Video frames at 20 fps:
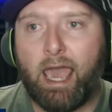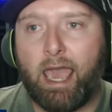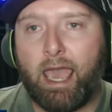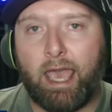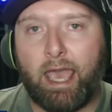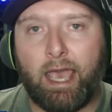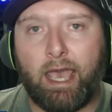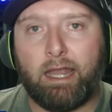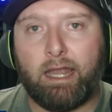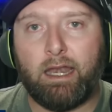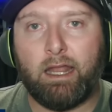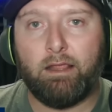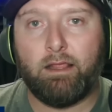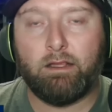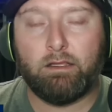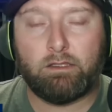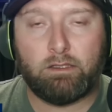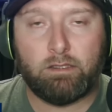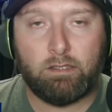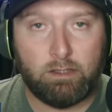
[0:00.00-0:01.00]
And
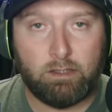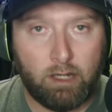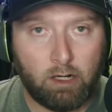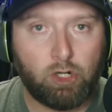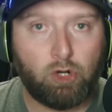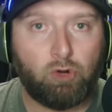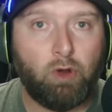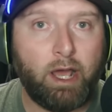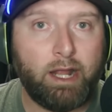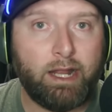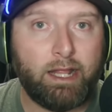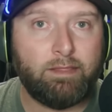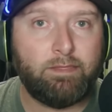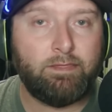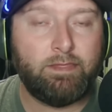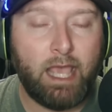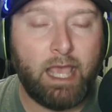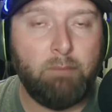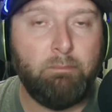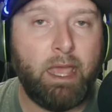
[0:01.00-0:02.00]
to their credit,
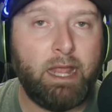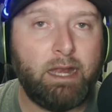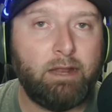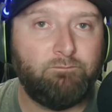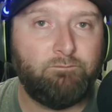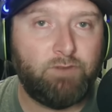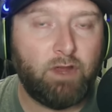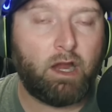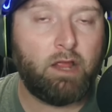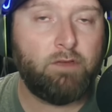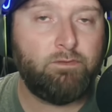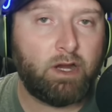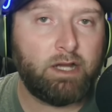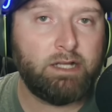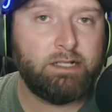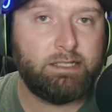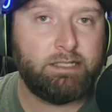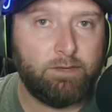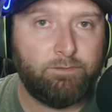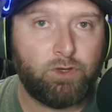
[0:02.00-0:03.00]
they made it very, very
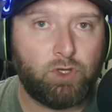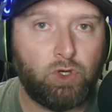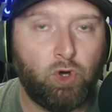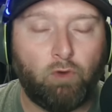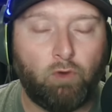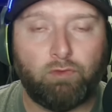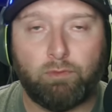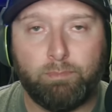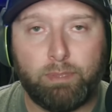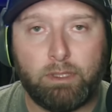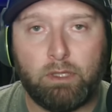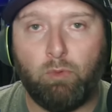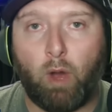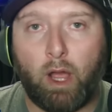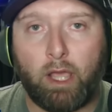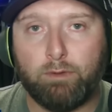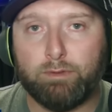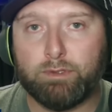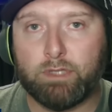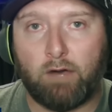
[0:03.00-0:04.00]
difficult for
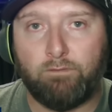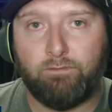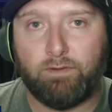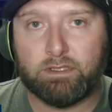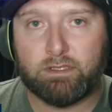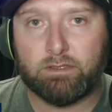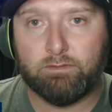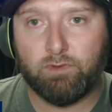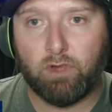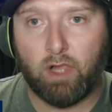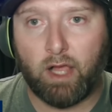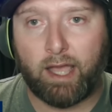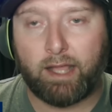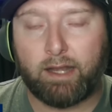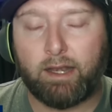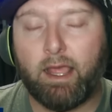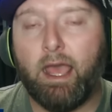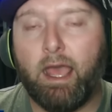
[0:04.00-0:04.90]
BYU's offensive line.